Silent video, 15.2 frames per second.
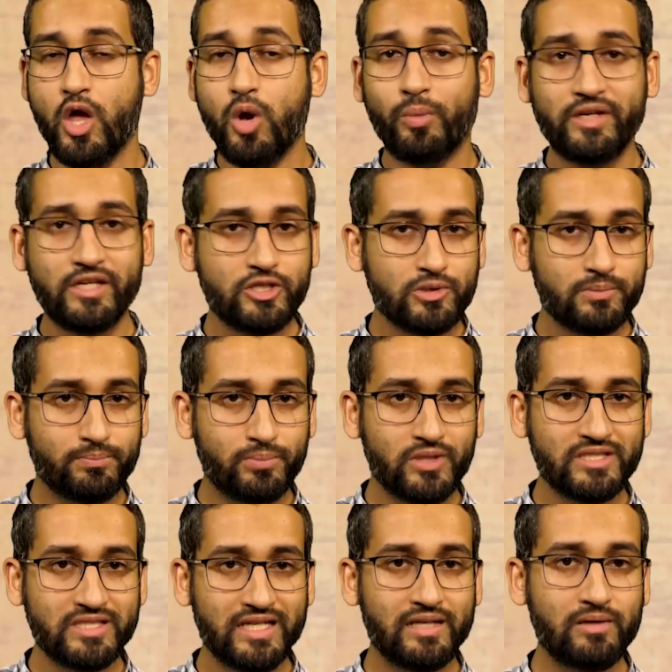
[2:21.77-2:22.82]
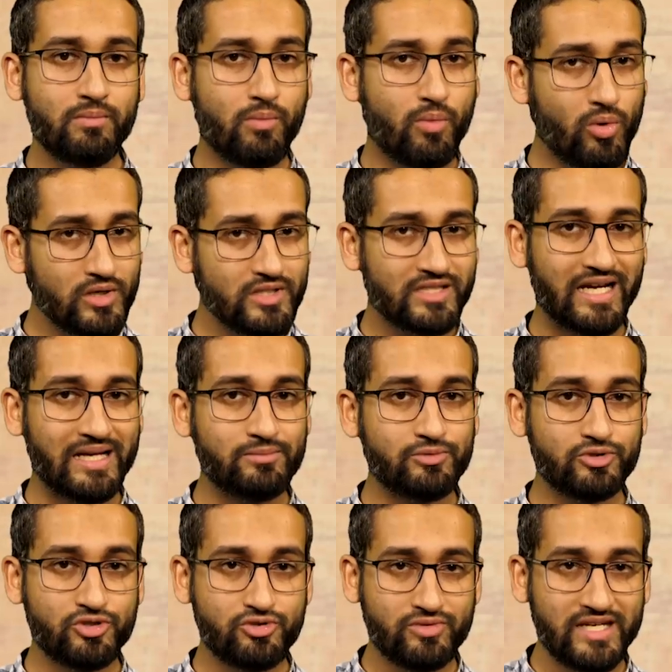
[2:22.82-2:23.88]
We need to put in more time
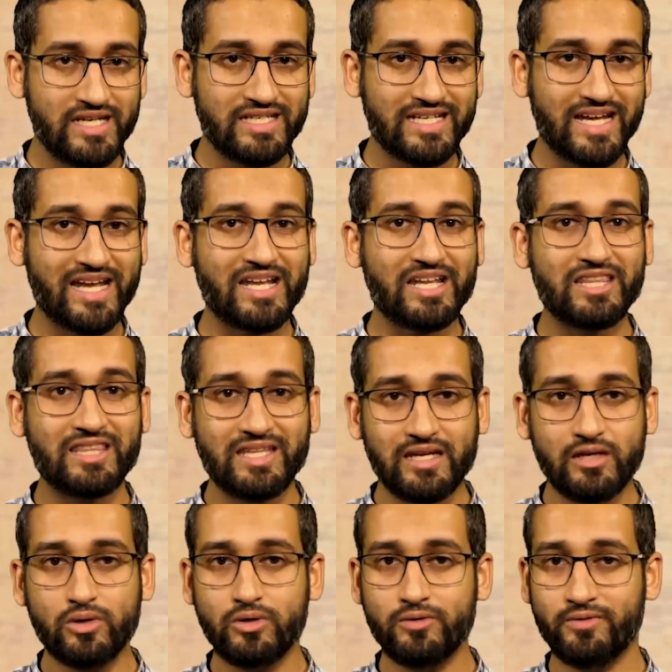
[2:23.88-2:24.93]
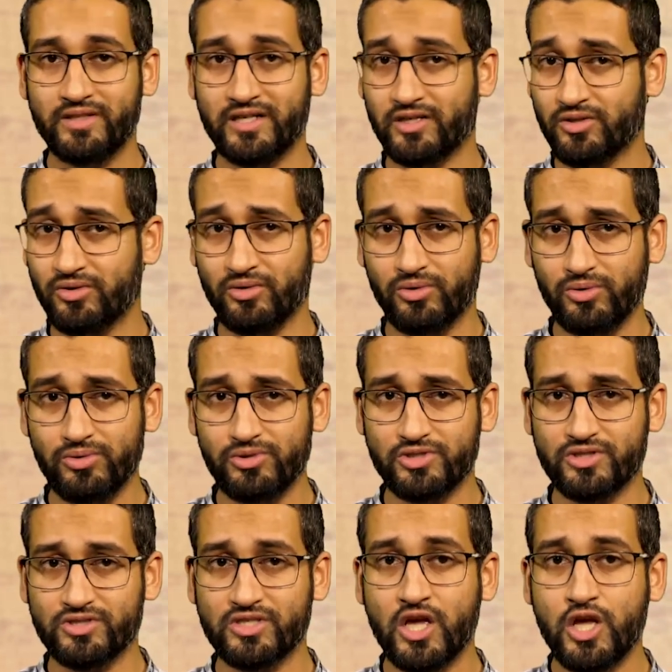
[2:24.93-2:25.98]
to read and think over their
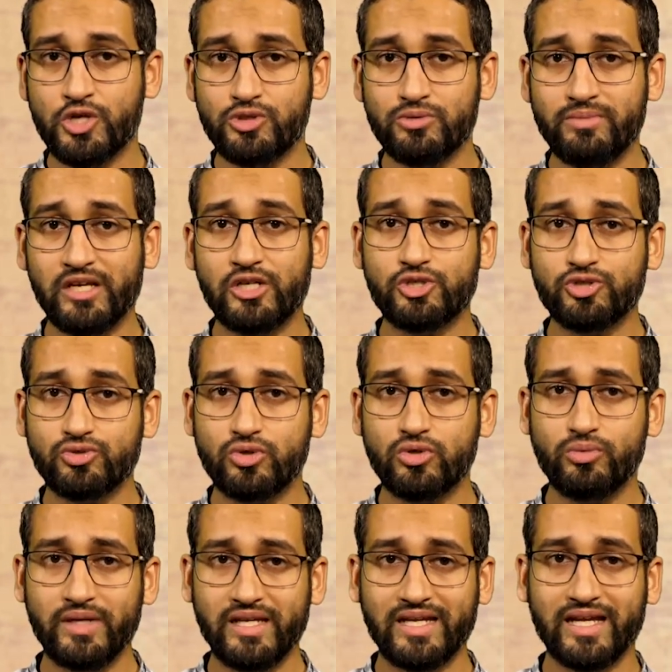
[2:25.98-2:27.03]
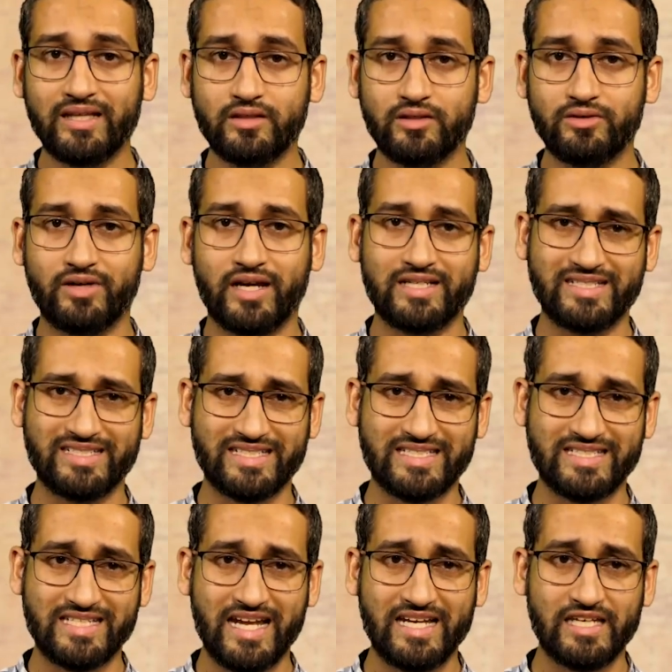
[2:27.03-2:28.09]
conclusions to make sure we get the right
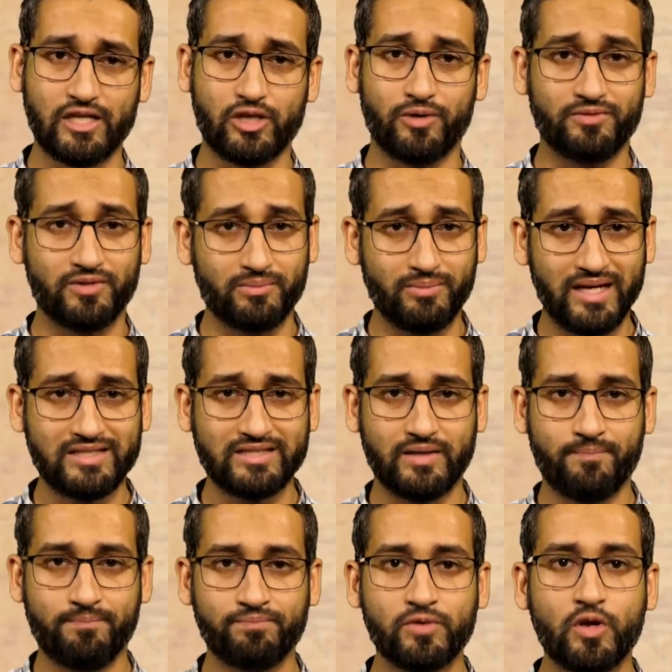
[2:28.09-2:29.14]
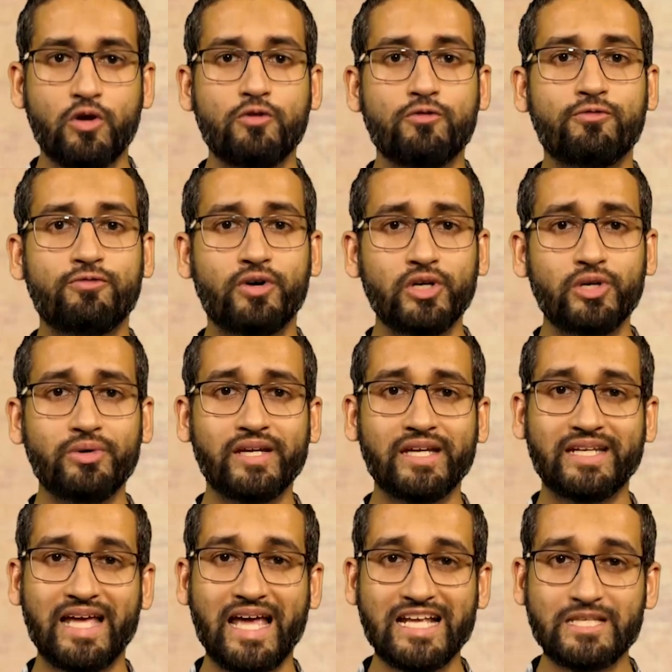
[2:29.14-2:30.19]
understanding of the matter. Following
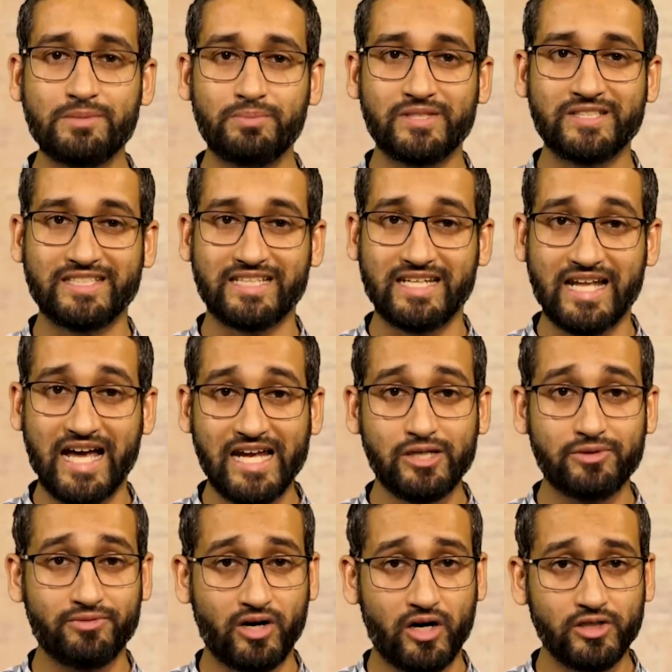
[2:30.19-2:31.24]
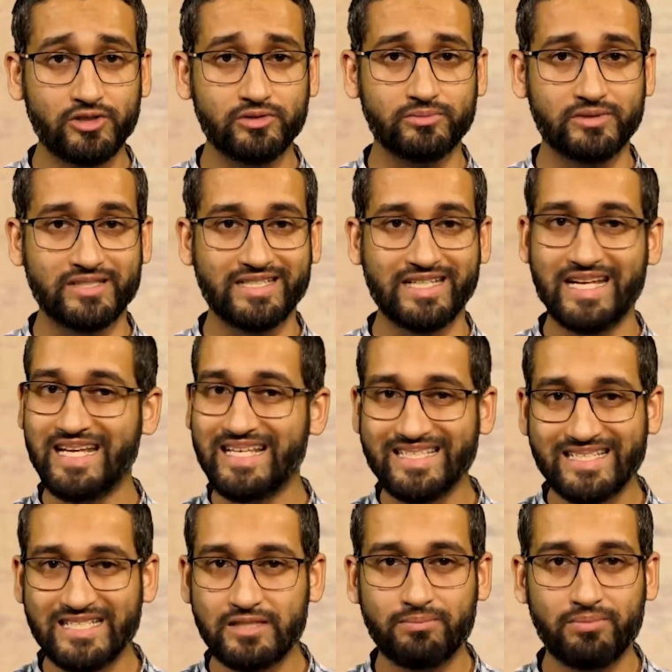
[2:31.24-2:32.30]
an expert's line of argument
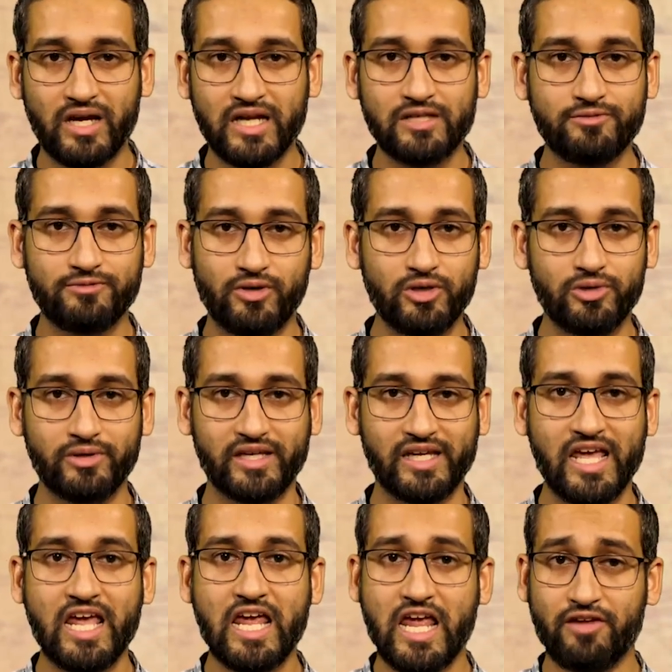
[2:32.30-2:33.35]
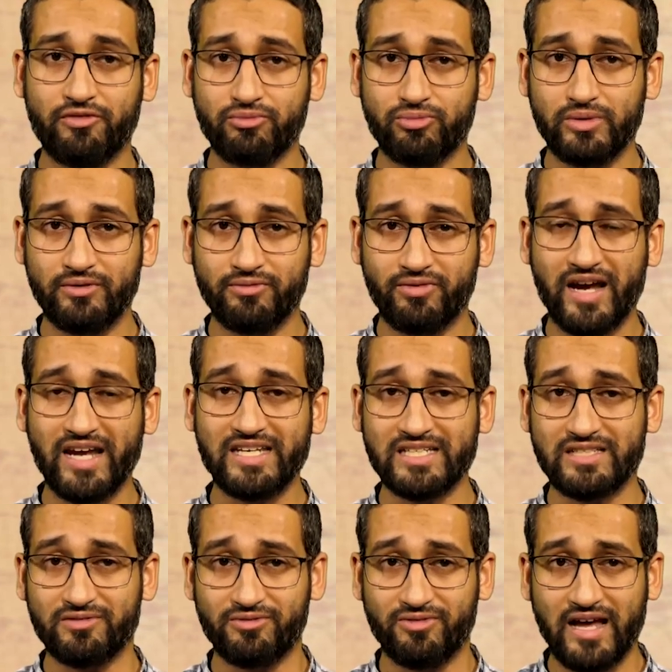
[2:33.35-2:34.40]
isn't blind following if we find
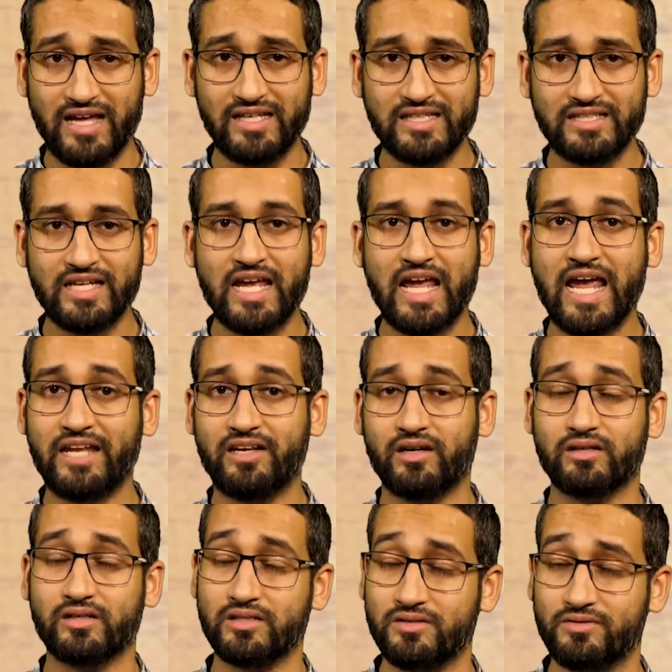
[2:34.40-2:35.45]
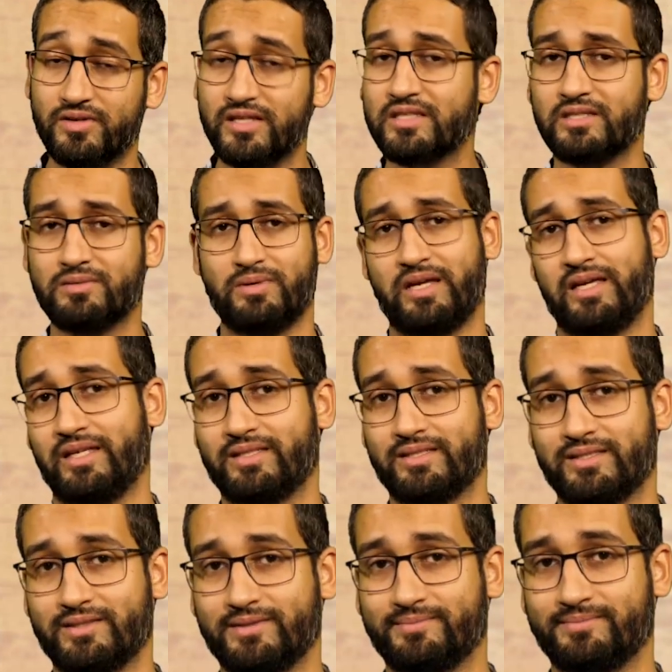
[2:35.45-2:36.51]
it valid and are convinced by
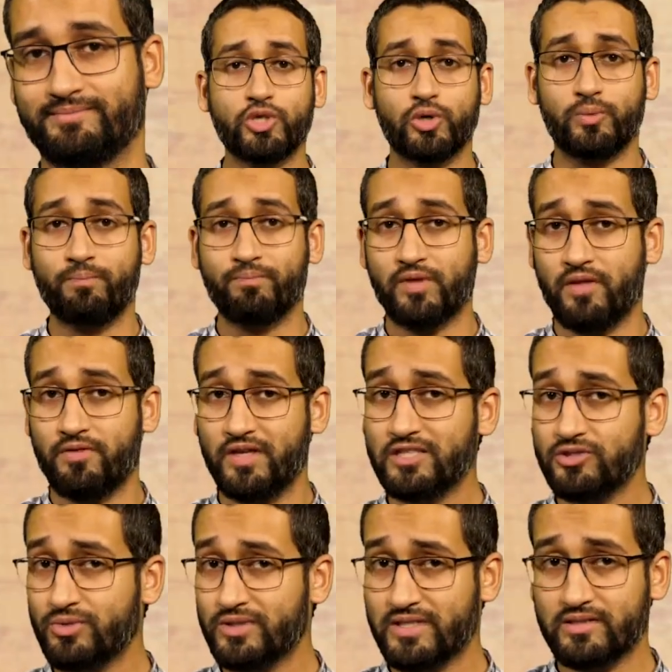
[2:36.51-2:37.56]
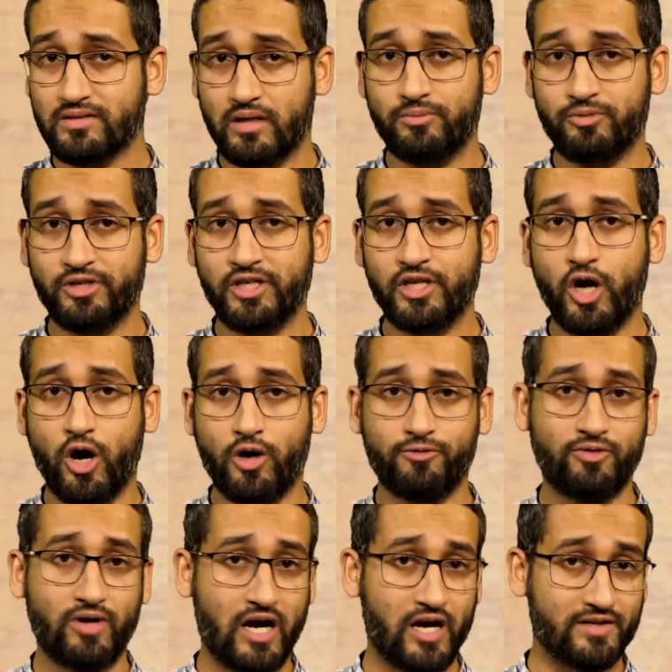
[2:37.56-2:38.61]
it. So, this was a summary
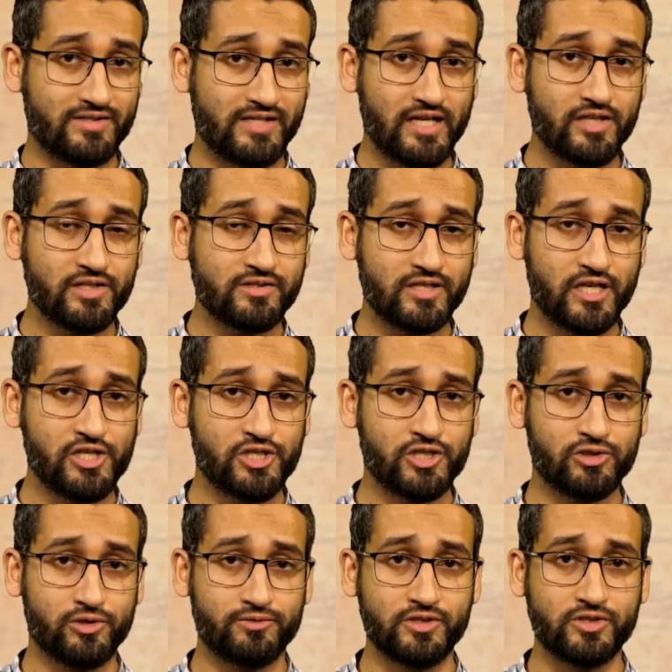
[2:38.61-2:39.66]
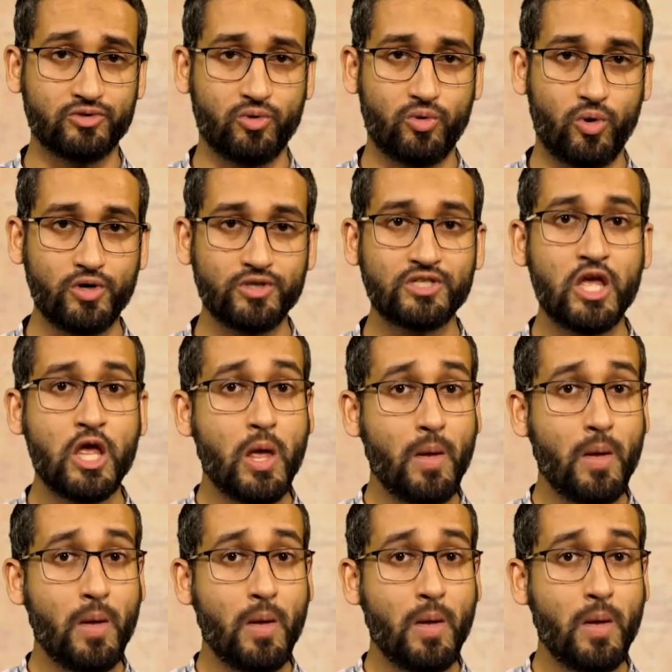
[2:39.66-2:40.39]
of our second session of this course.